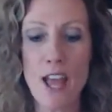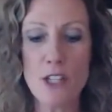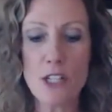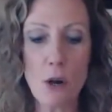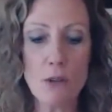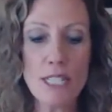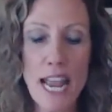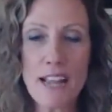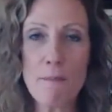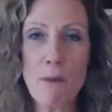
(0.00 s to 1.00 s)
So
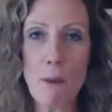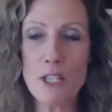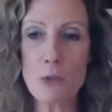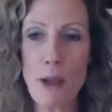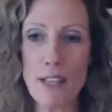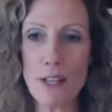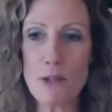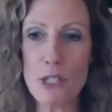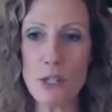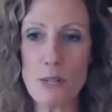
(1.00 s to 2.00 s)
take a moment to write
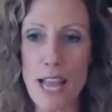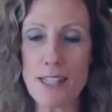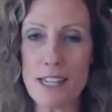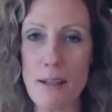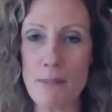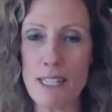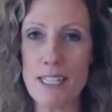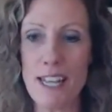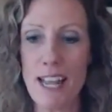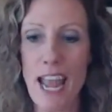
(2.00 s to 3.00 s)
those 2 yes
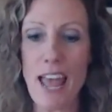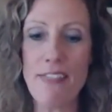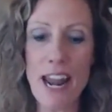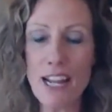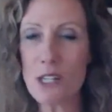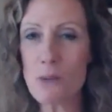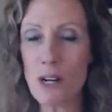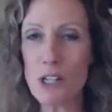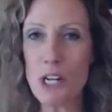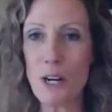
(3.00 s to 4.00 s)
statements. And then I just want
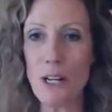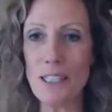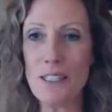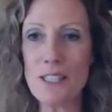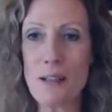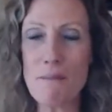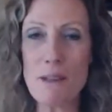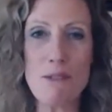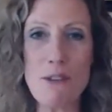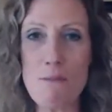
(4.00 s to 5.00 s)
to share a little something
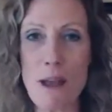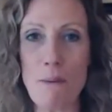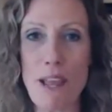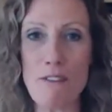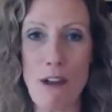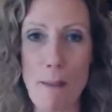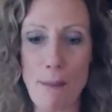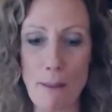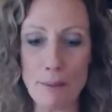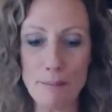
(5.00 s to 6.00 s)
with you by way of wrap
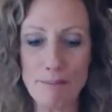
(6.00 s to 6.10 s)
up.